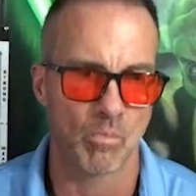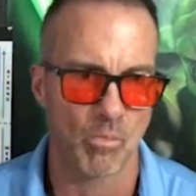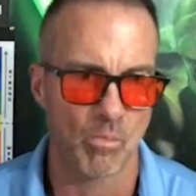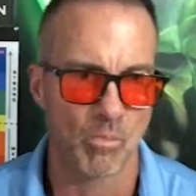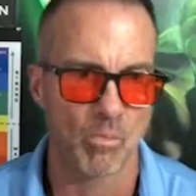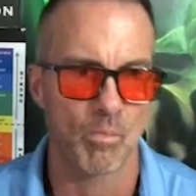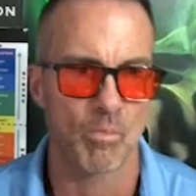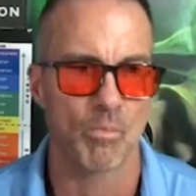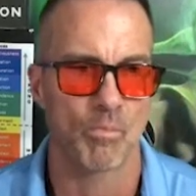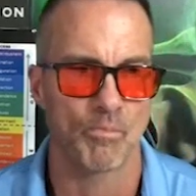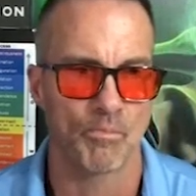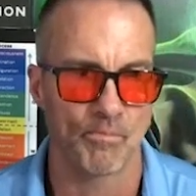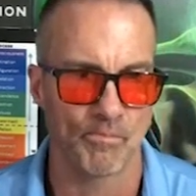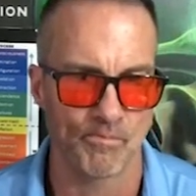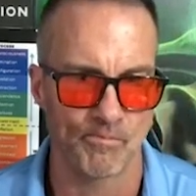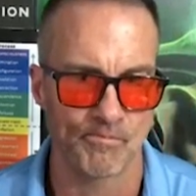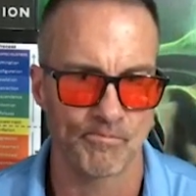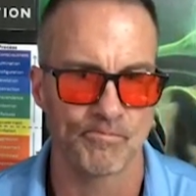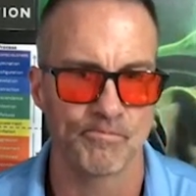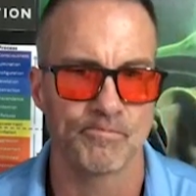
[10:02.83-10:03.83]

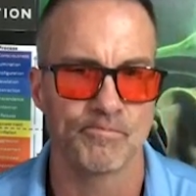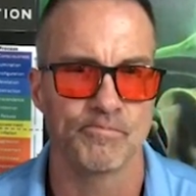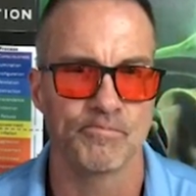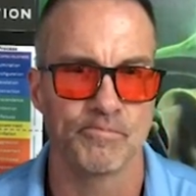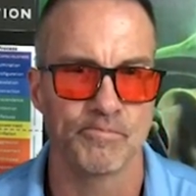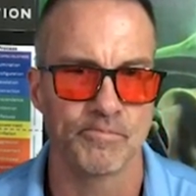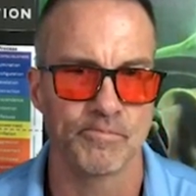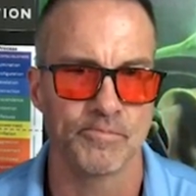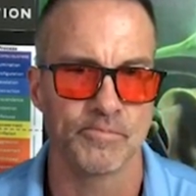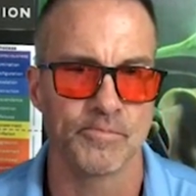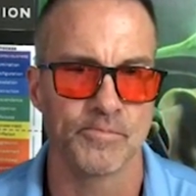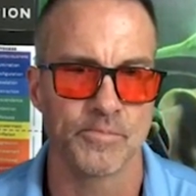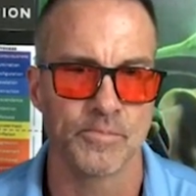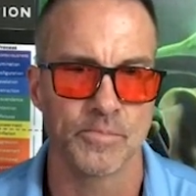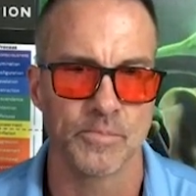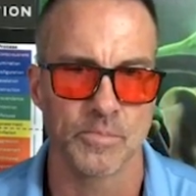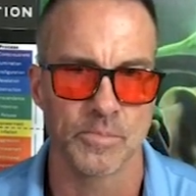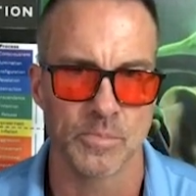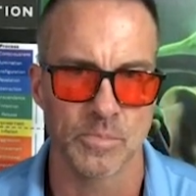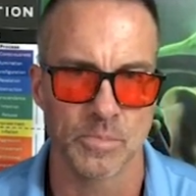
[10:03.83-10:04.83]

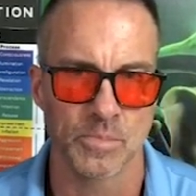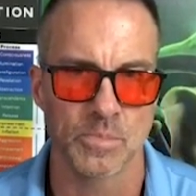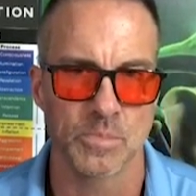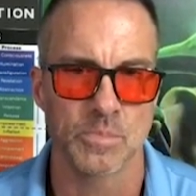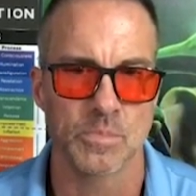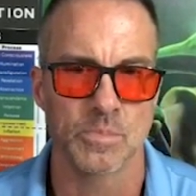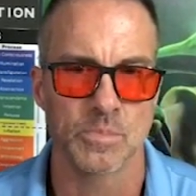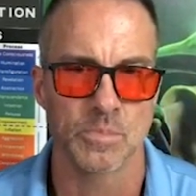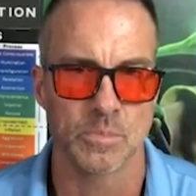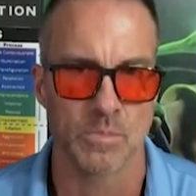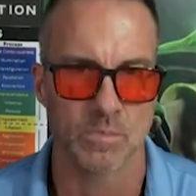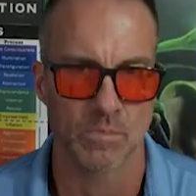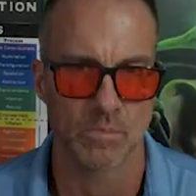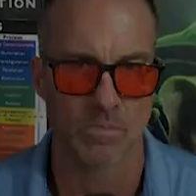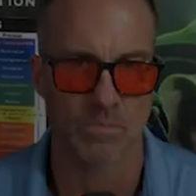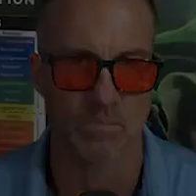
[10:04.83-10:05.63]
This person isn't speaking.